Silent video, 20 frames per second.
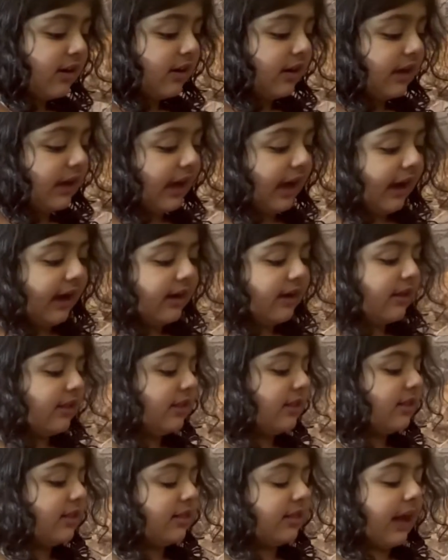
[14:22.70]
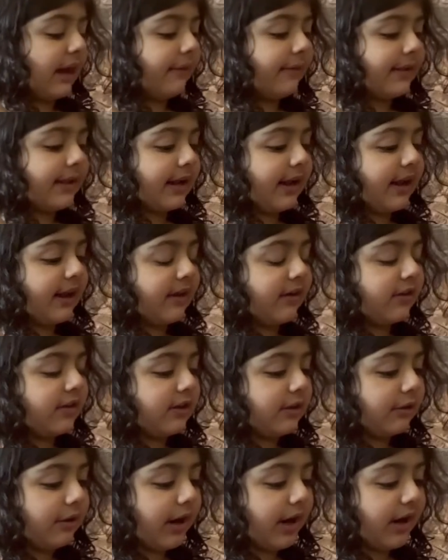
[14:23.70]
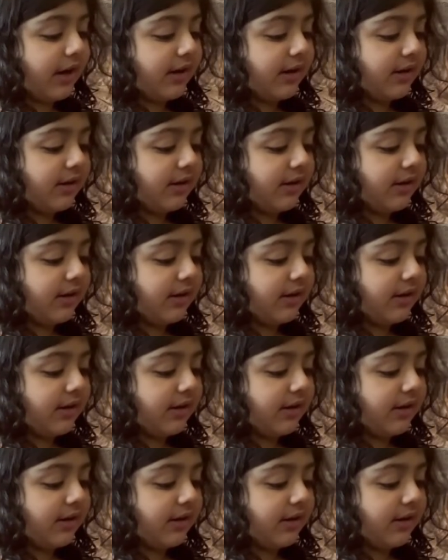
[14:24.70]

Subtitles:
Yeah, that was laying on the ground.